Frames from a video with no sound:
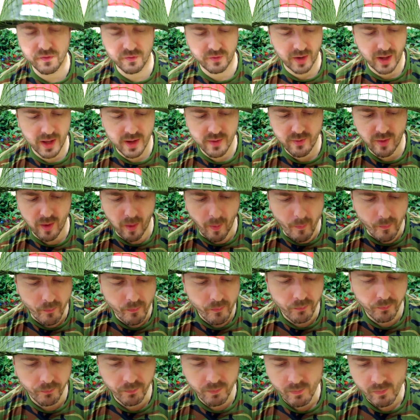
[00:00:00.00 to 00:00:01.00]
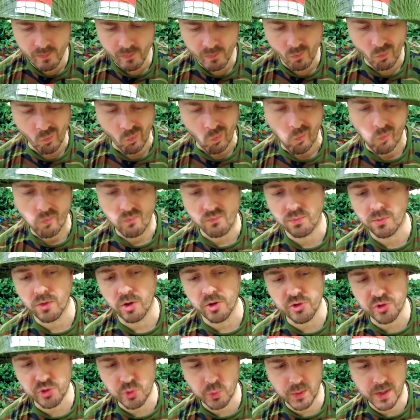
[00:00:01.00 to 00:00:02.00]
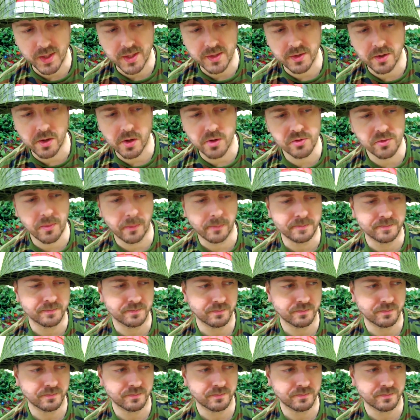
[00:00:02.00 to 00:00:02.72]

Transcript: flavour, sweetness,